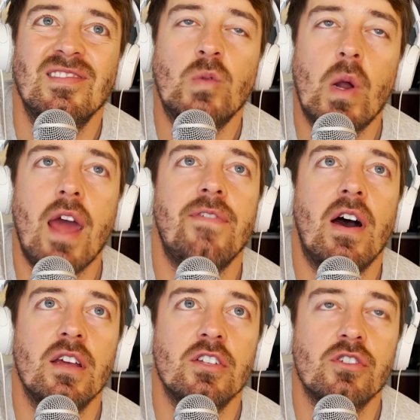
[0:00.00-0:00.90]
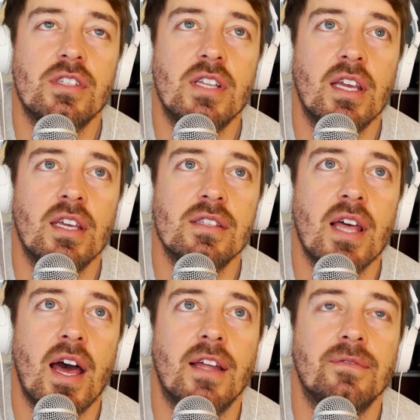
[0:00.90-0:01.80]
what I found interesting is
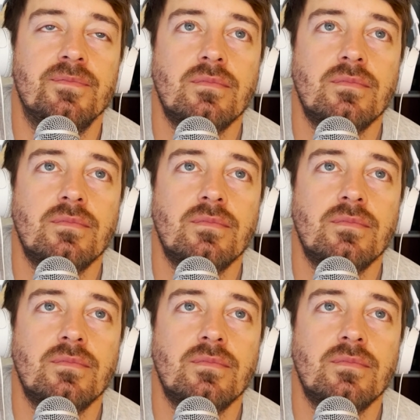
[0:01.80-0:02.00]
that